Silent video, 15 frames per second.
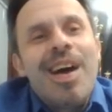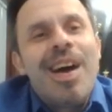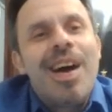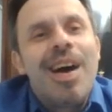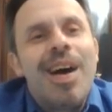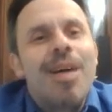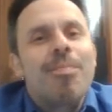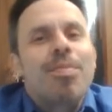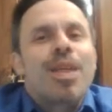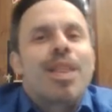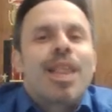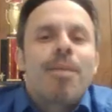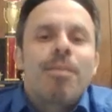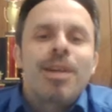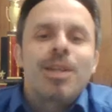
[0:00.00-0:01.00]
The
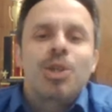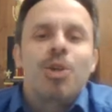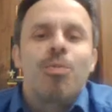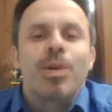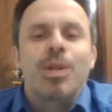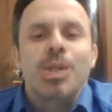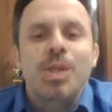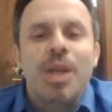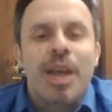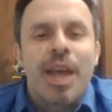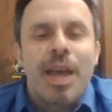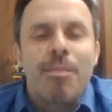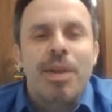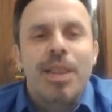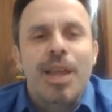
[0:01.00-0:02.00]
time control was
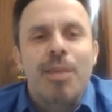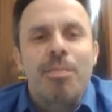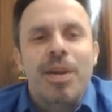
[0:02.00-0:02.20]
game in 10